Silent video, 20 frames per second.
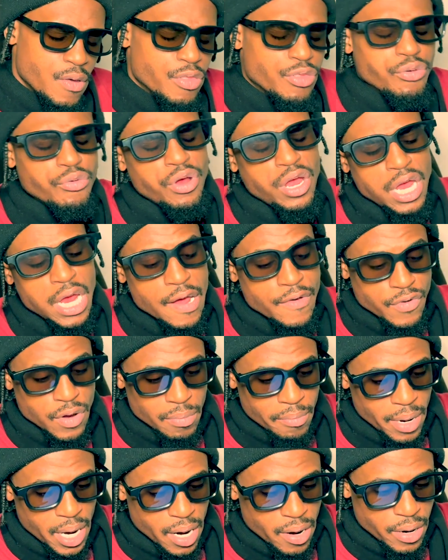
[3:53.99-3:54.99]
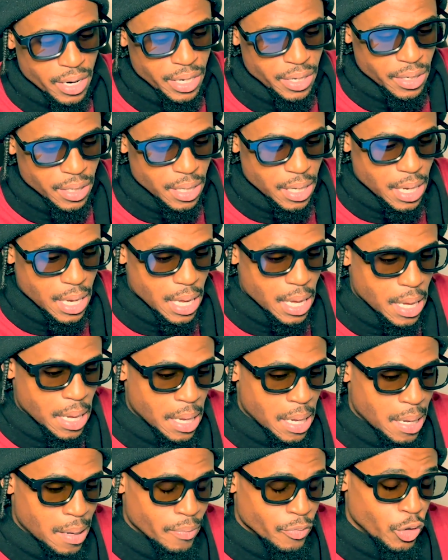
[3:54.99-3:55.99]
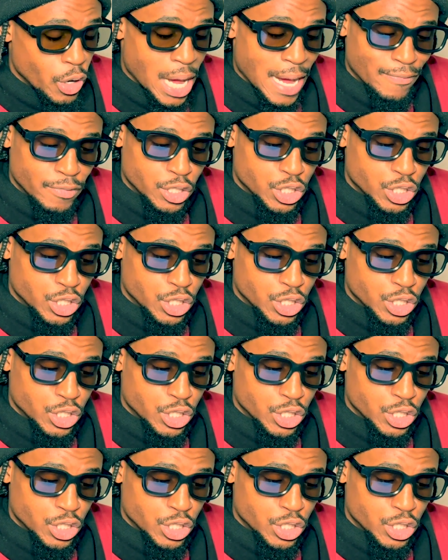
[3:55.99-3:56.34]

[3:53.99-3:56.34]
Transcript: 3 if you're married. You have